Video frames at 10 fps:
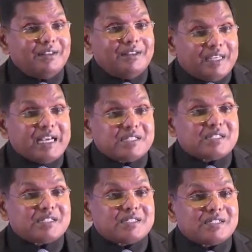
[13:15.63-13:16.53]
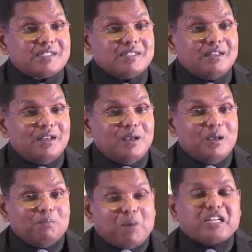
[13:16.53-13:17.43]
Yes.
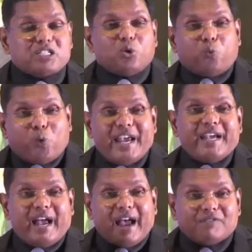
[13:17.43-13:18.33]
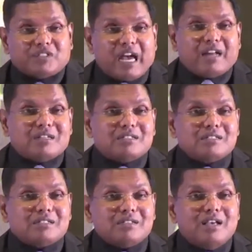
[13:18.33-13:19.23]
But we have done
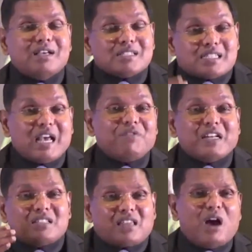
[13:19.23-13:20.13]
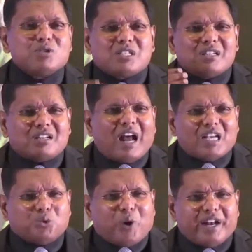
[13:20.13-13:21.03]
7,000
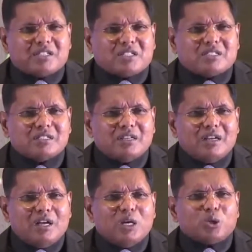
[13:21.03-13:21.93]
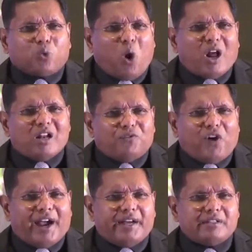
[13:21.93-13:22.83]
graduates
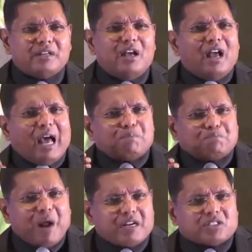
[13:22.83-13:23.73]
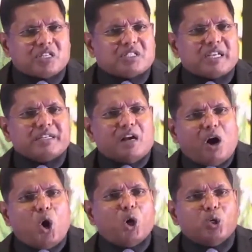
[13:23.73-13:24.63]
qualified and practicing
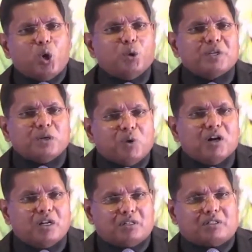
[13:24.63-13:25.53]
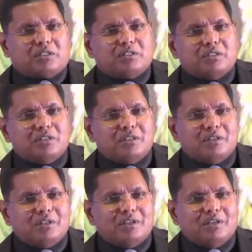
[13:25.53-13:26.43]
all over the world.
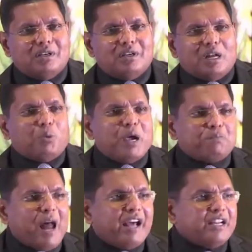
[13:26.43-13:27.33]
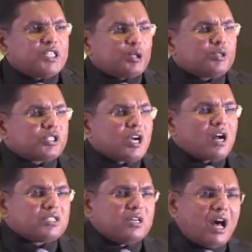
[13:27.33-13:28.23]
Now we are planning to
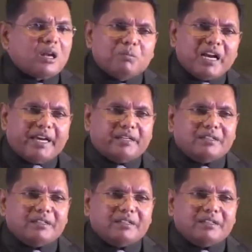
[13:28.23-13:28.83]
start an alumni